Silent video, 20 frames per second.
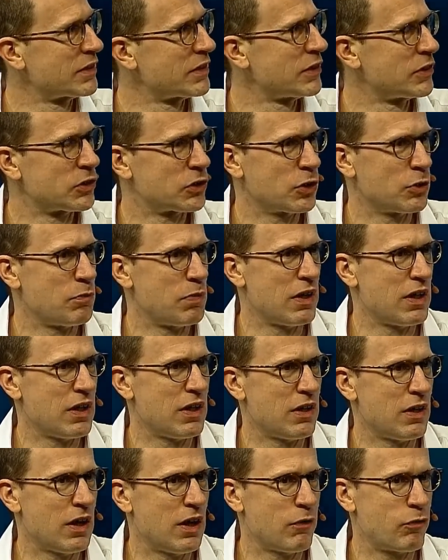it should be
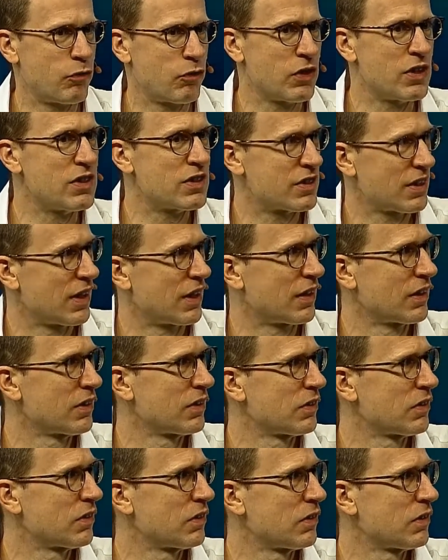a free thing
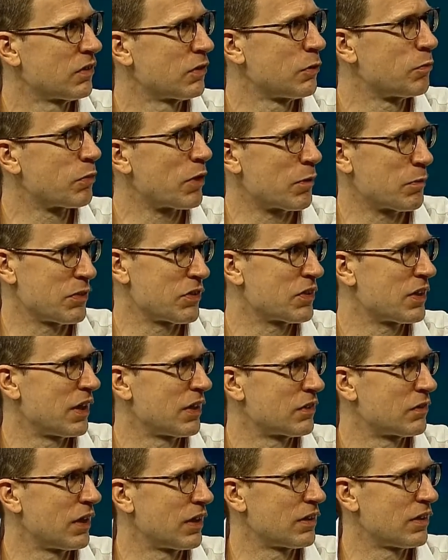to promise
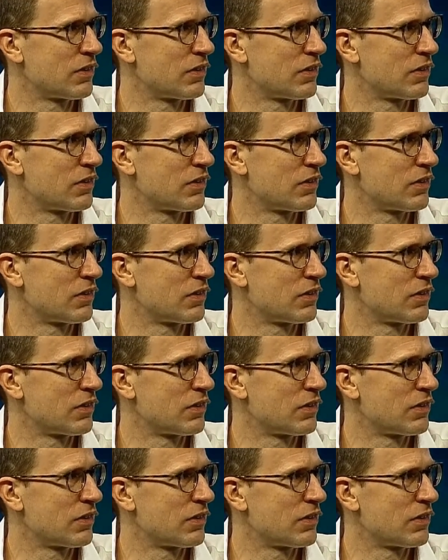that, right?